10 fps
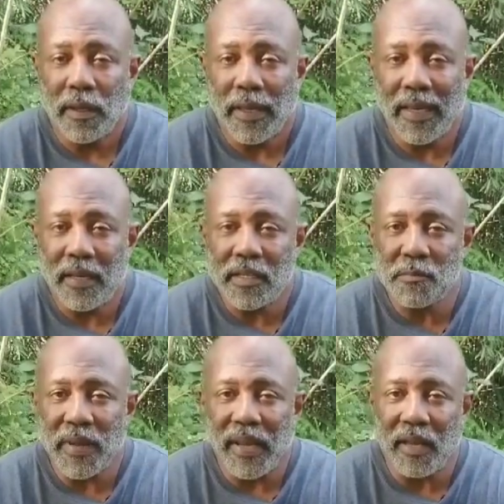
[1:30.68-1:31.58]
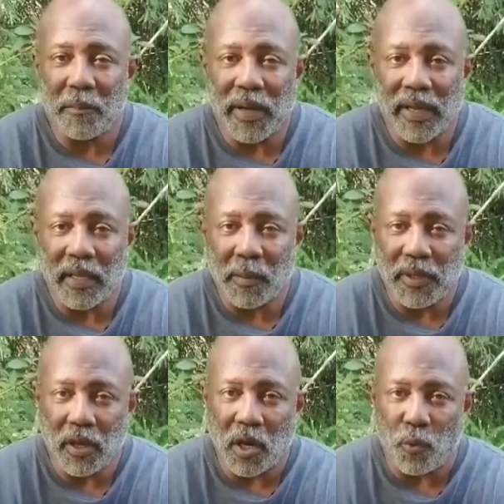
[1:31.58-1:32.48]
It is made by a company
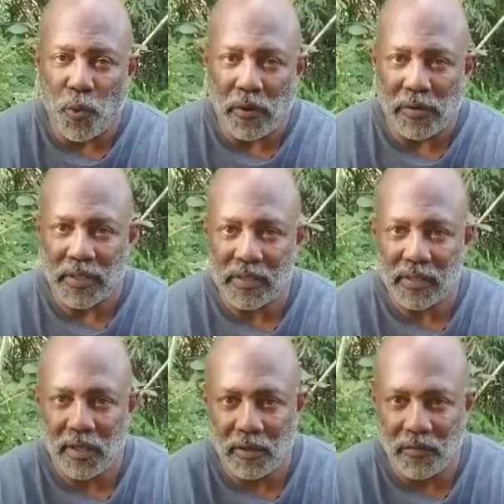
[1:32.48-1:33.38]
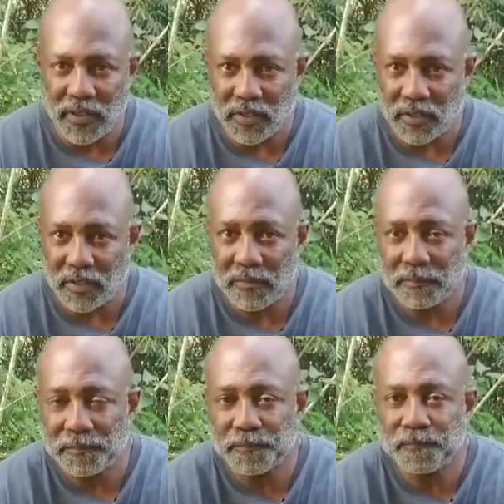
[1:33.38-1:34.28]
called Wilderness Innovations.
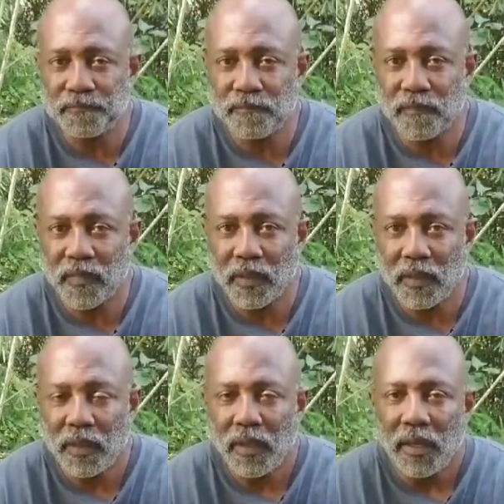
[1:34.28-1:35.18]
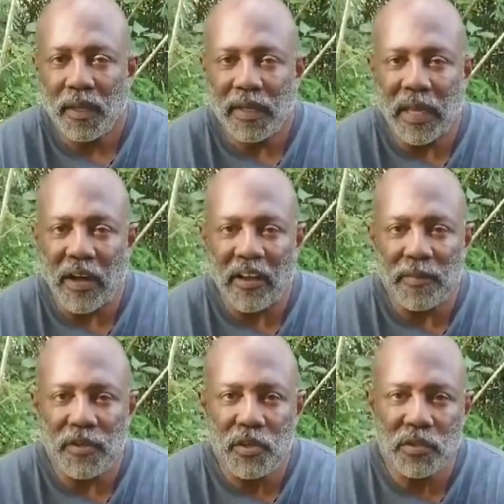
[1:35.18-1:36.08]
Now, I've
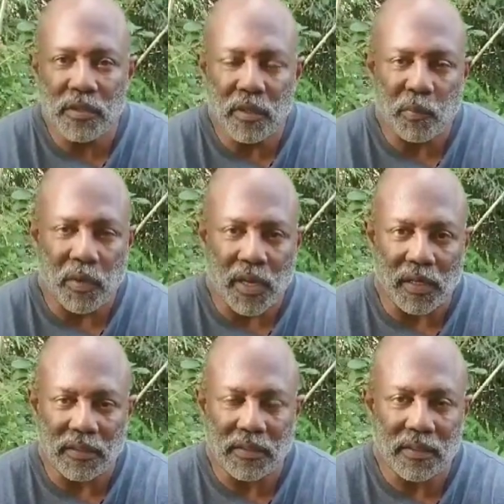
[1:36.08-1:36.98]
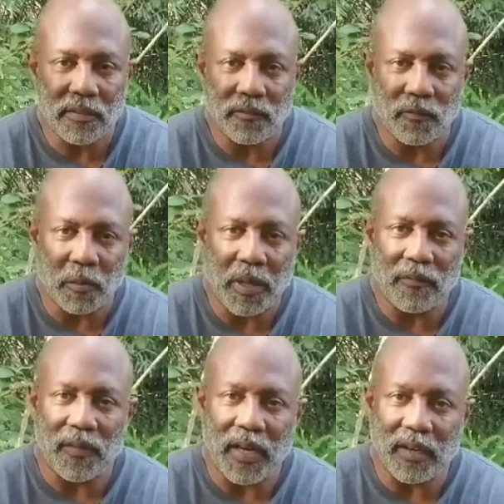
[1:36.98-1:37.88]
been using their products for about
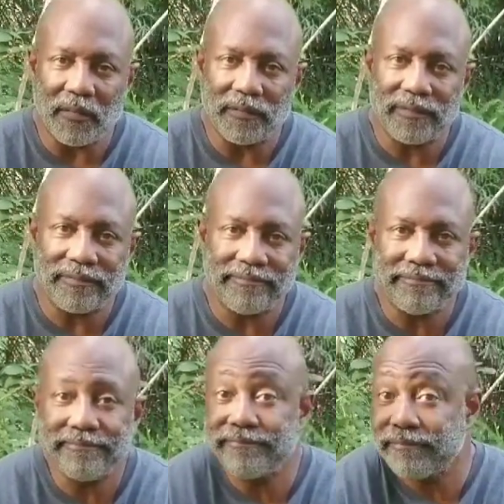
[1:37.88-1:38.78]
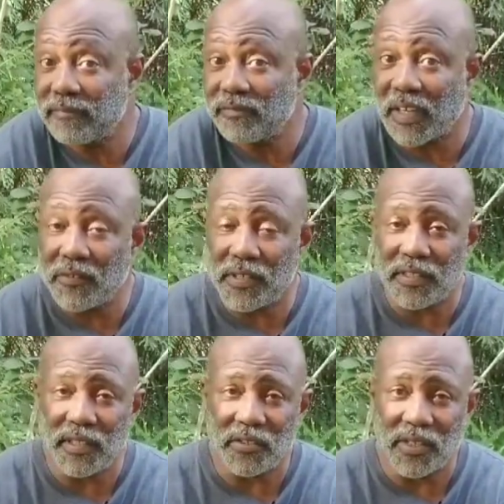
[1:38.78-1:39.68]
5 or 6
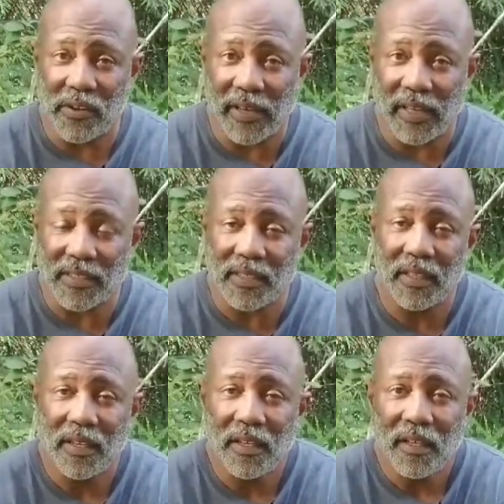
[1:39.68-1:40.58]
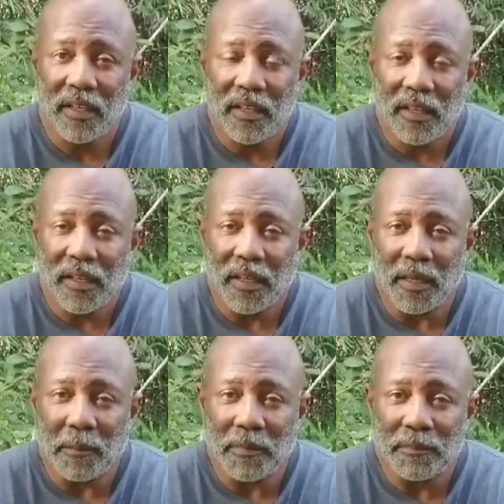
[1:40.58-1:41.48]
years now, I guess.
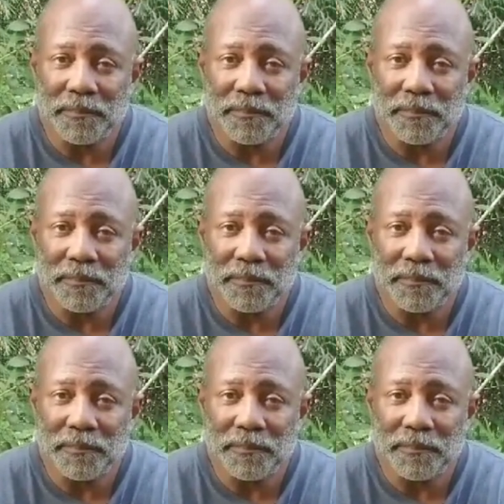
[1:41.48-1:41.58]
And